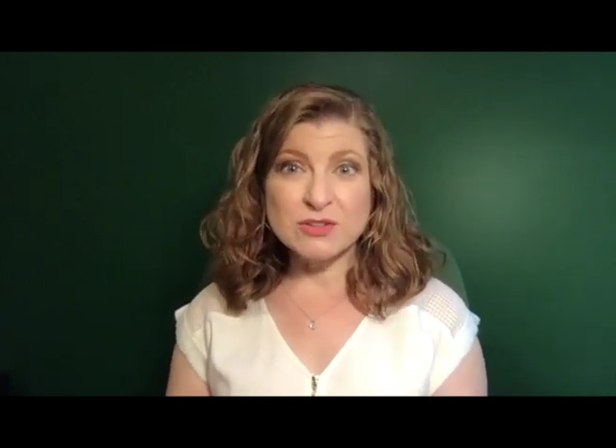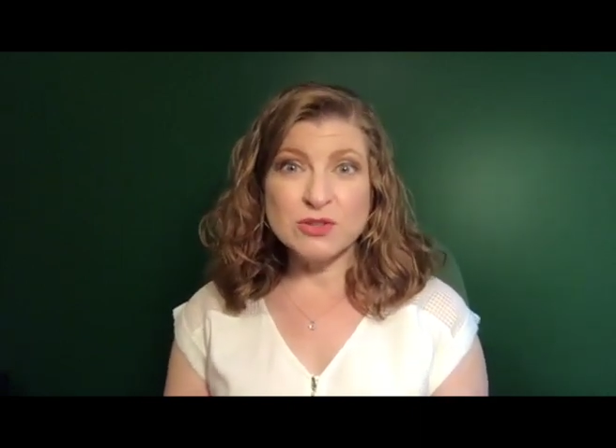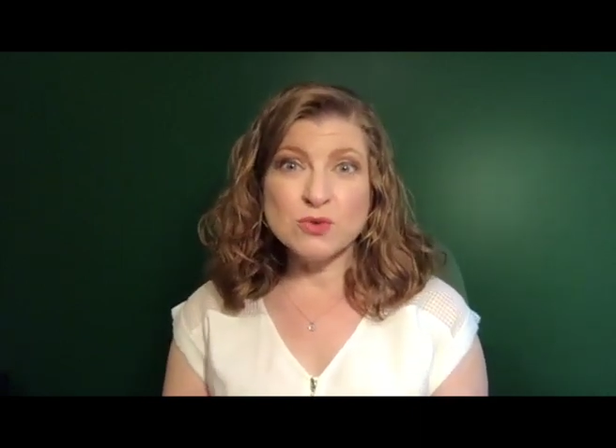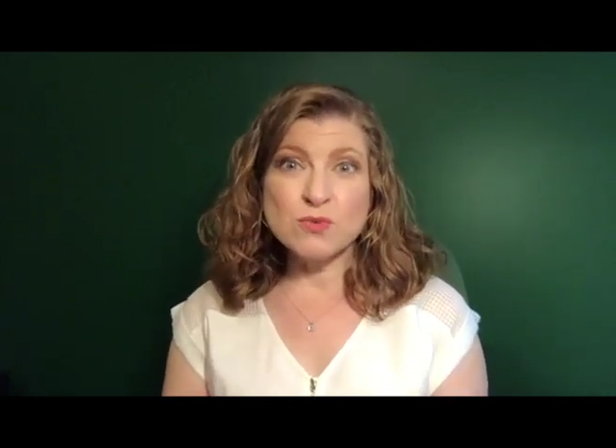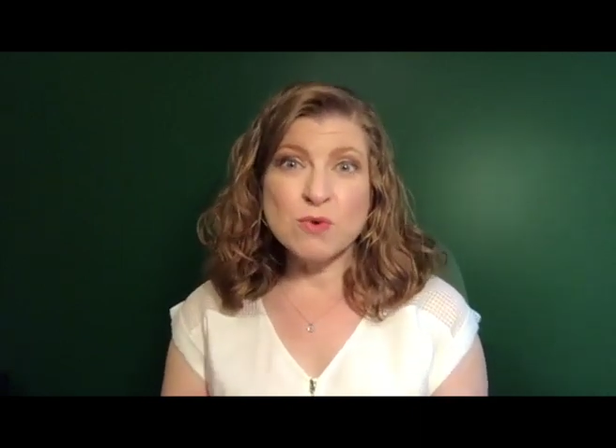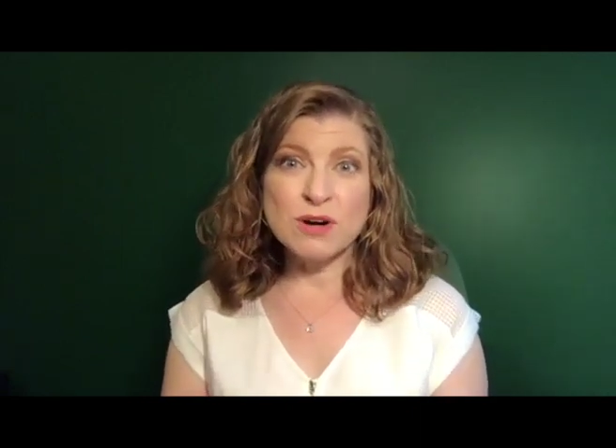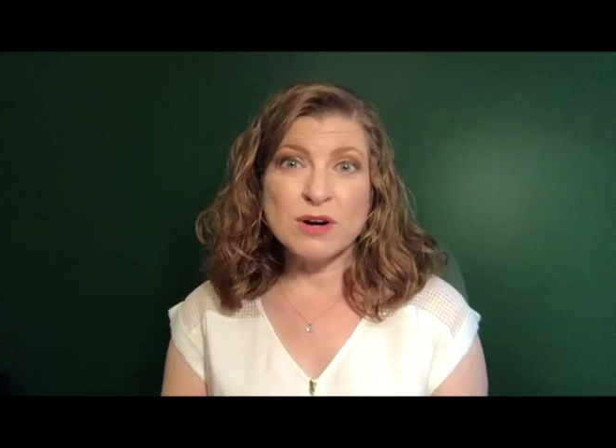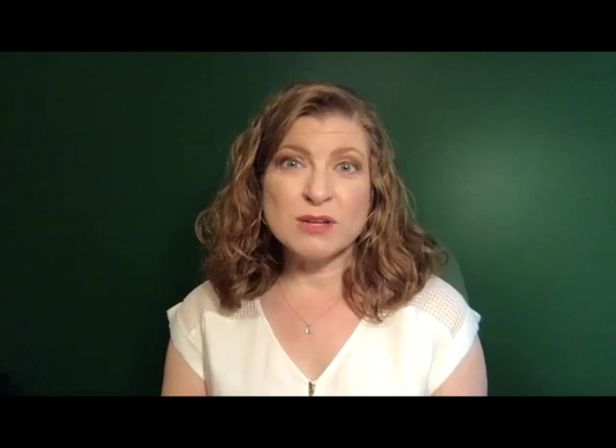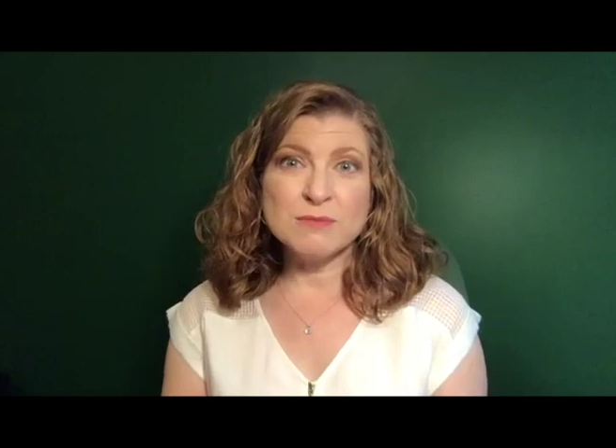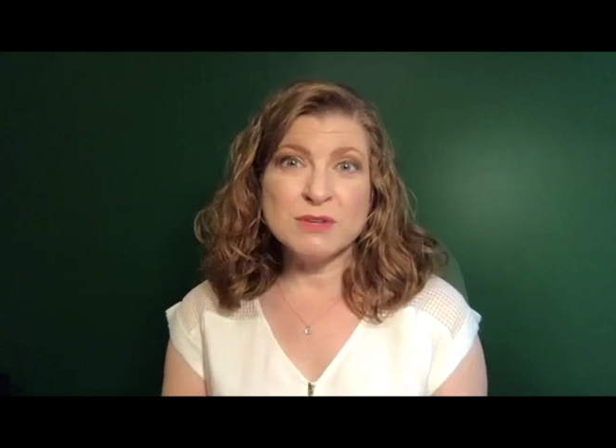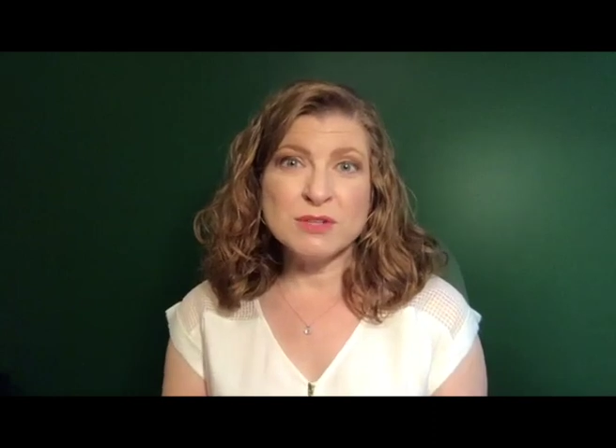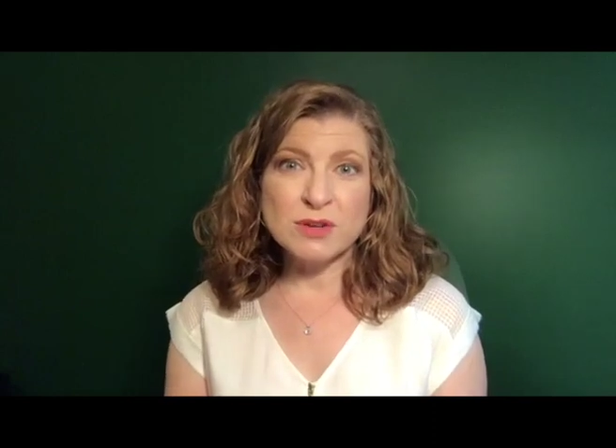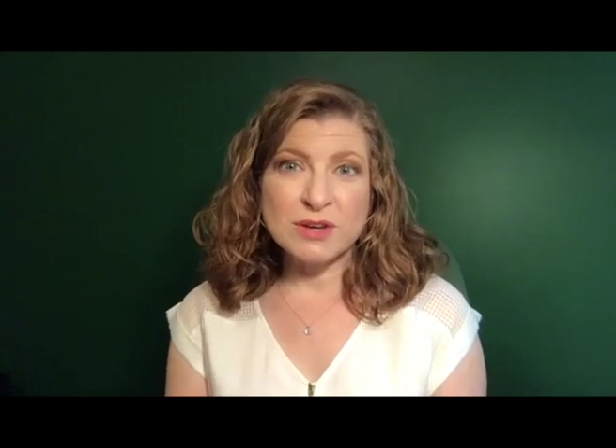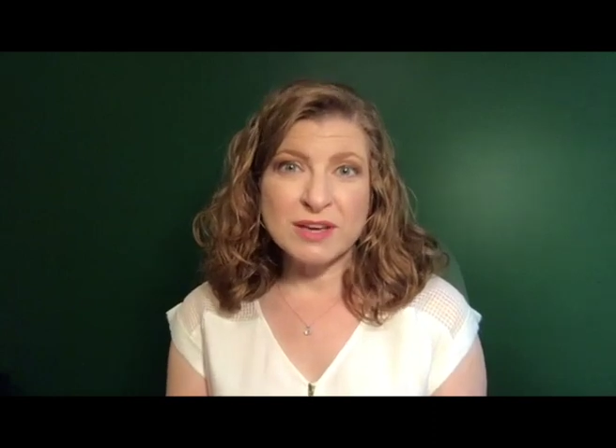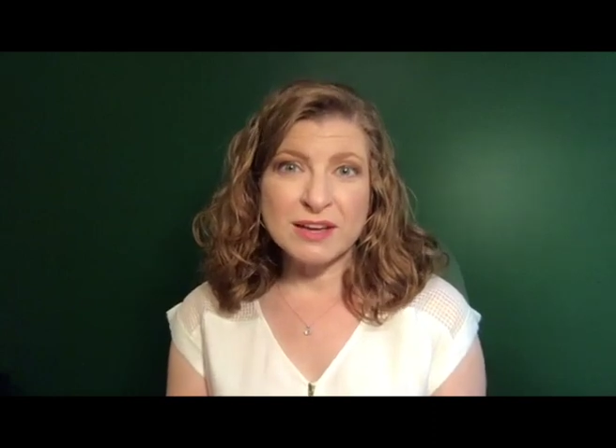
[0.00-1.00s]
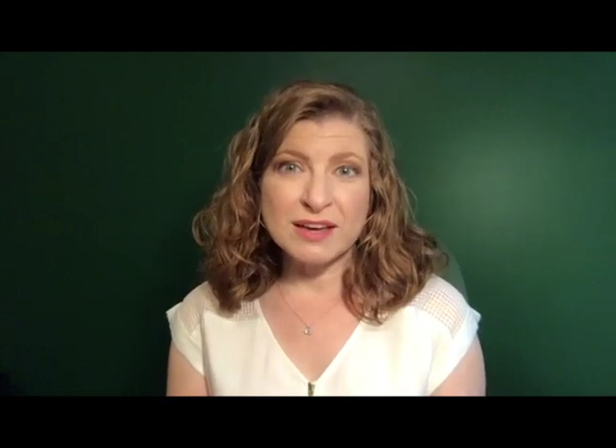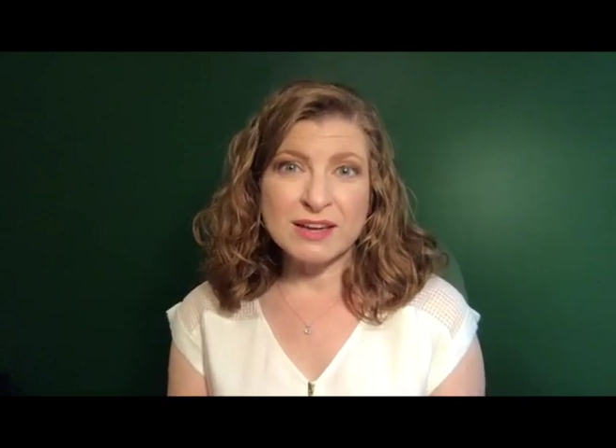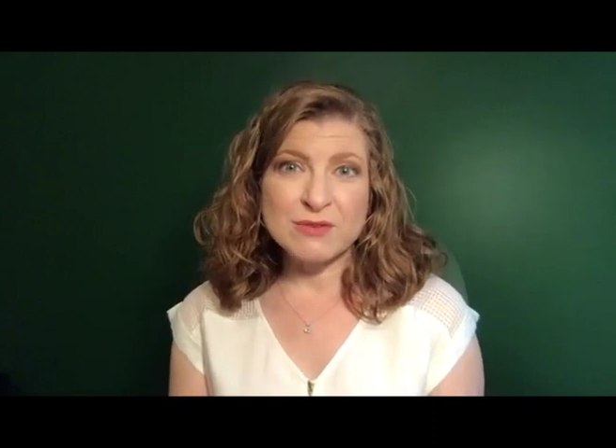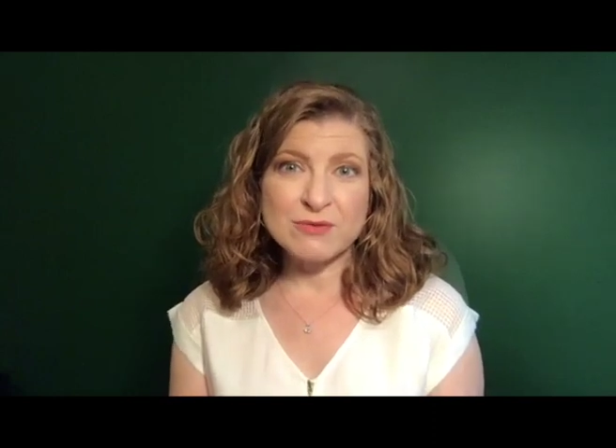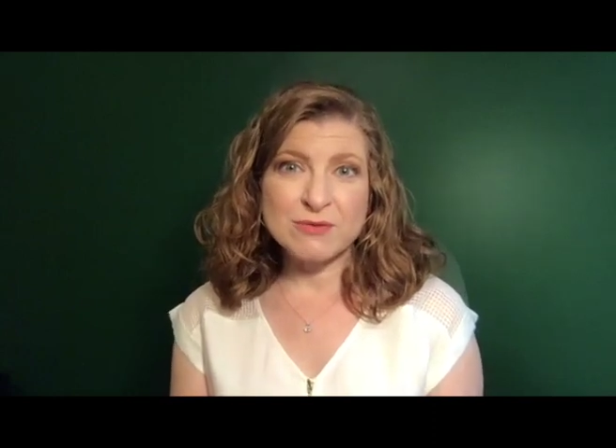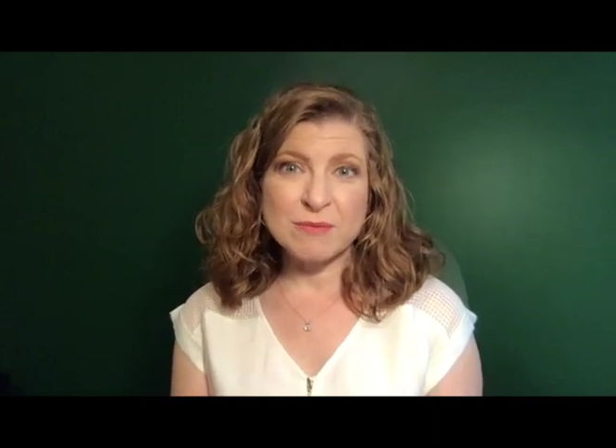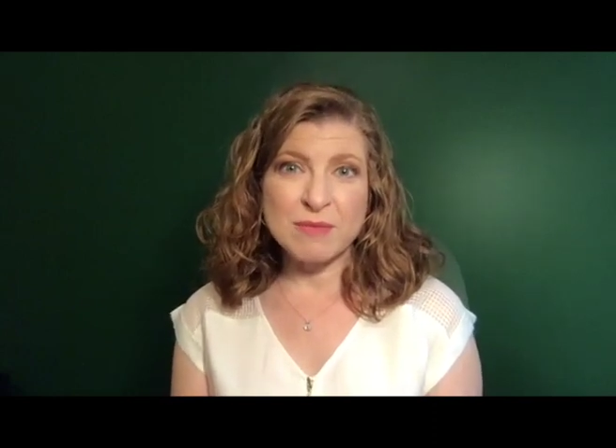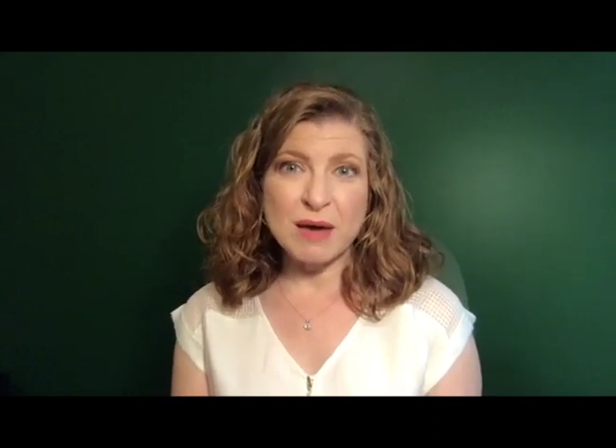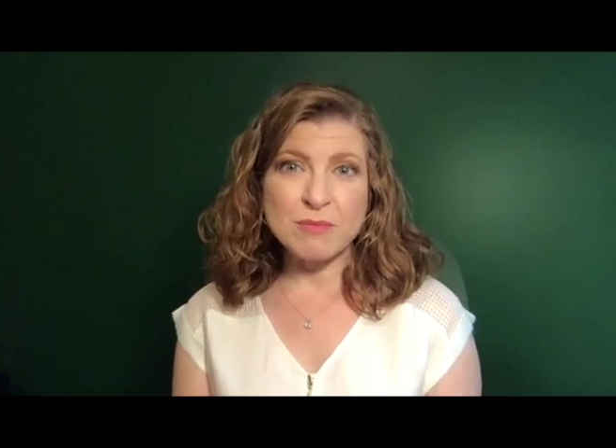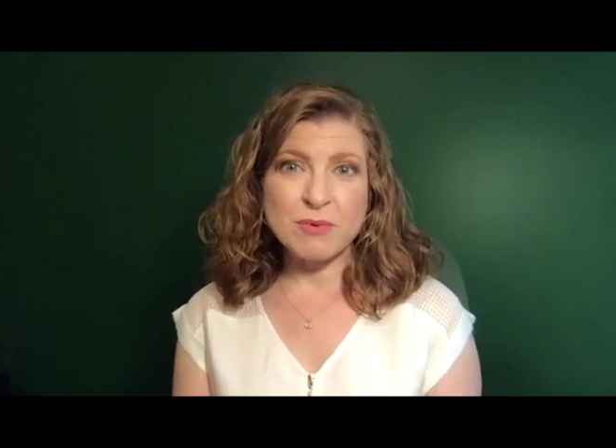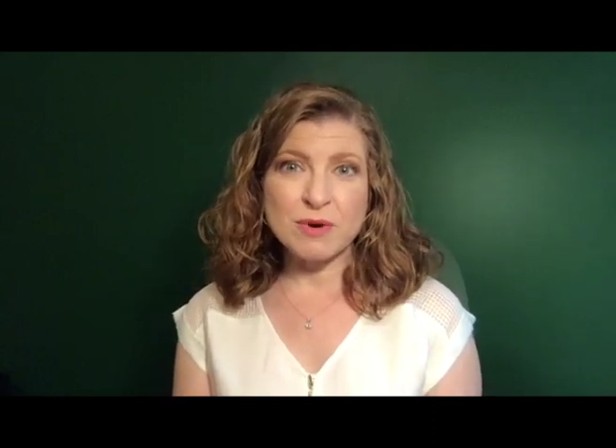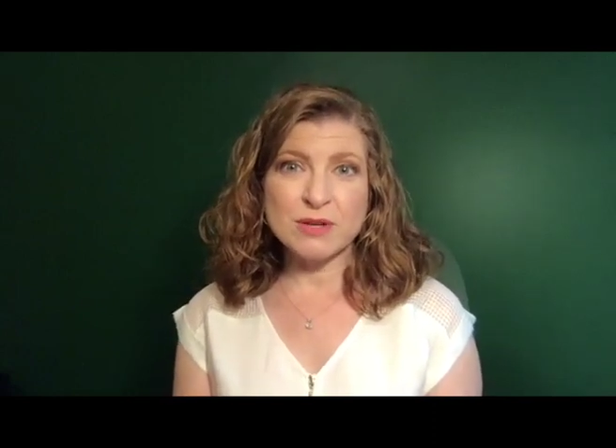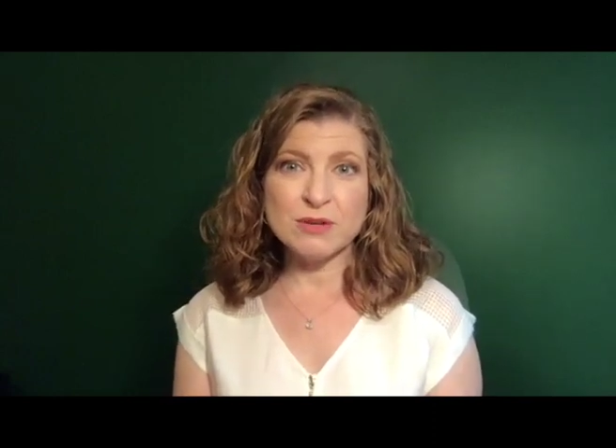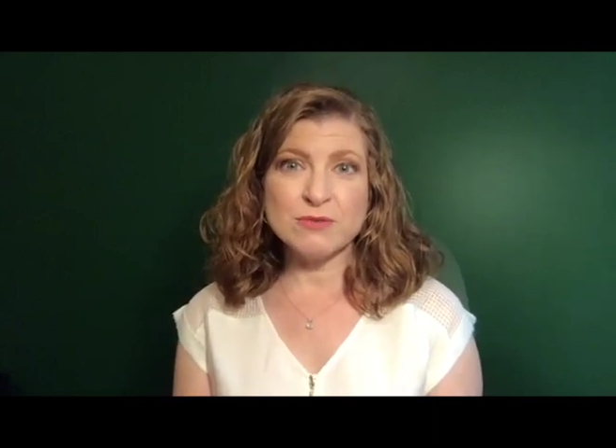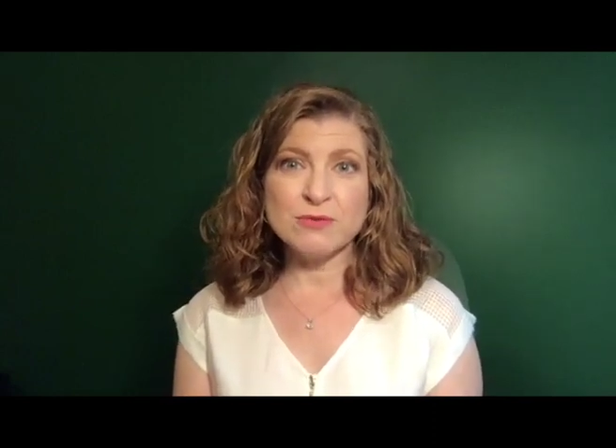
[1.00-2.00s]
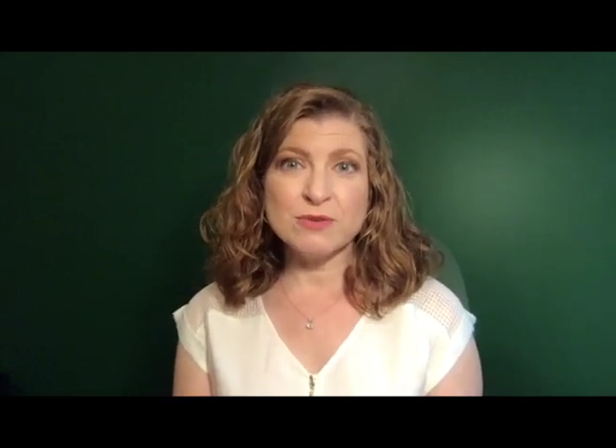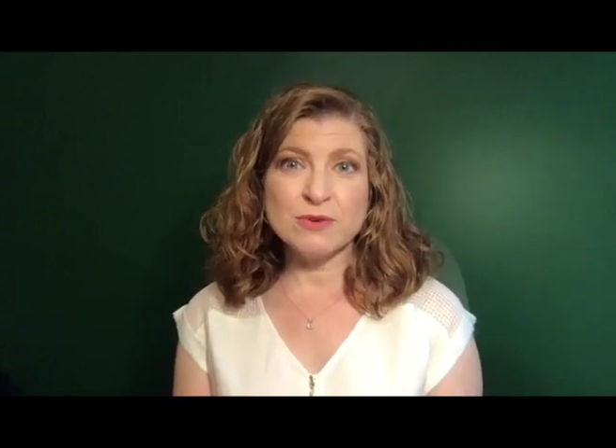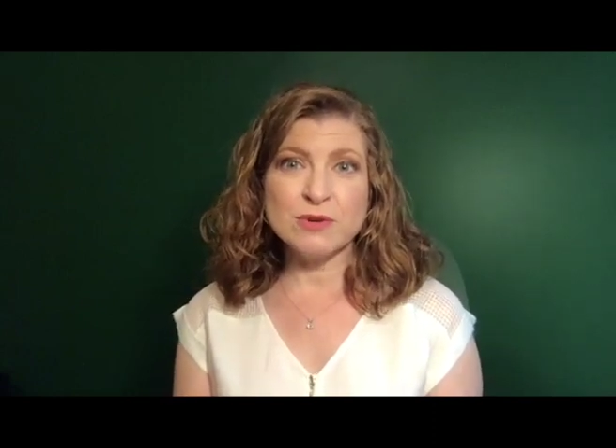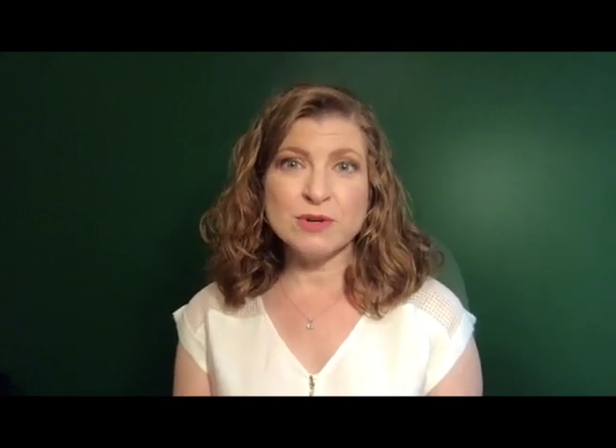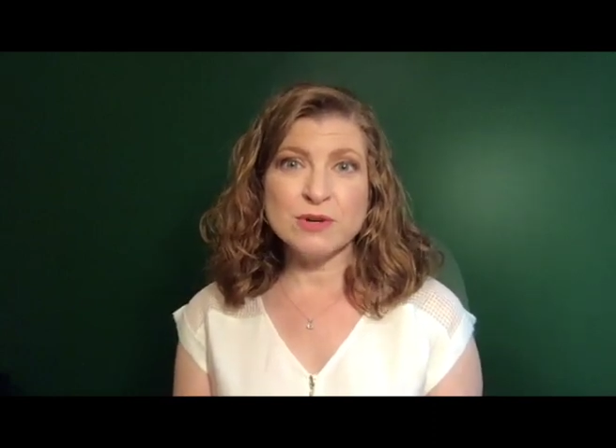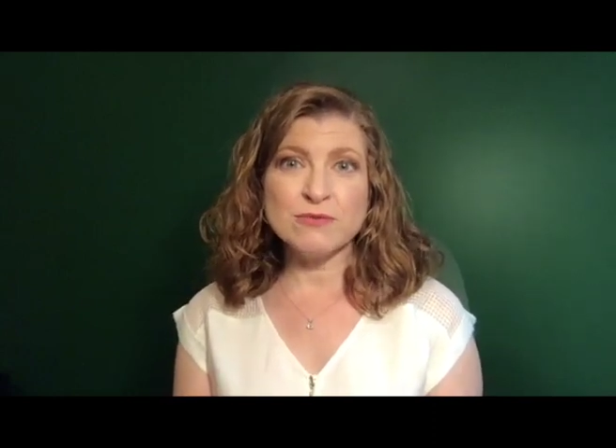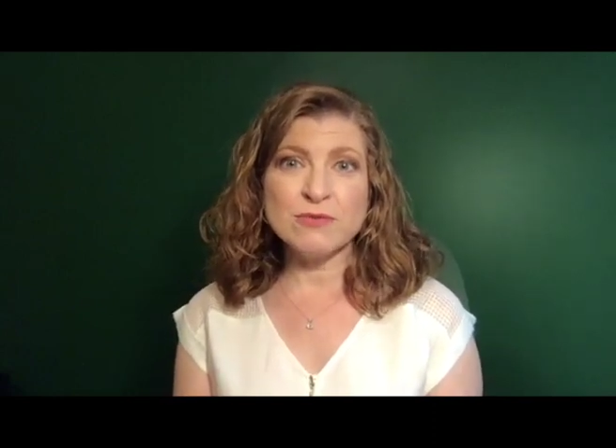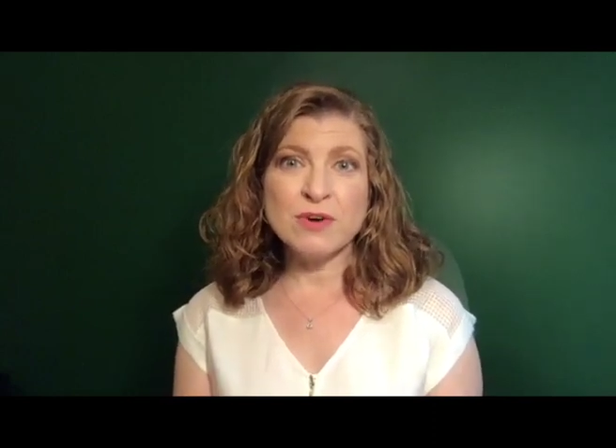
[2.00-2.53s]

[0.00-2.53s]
you want to be looking at it from that point of view of,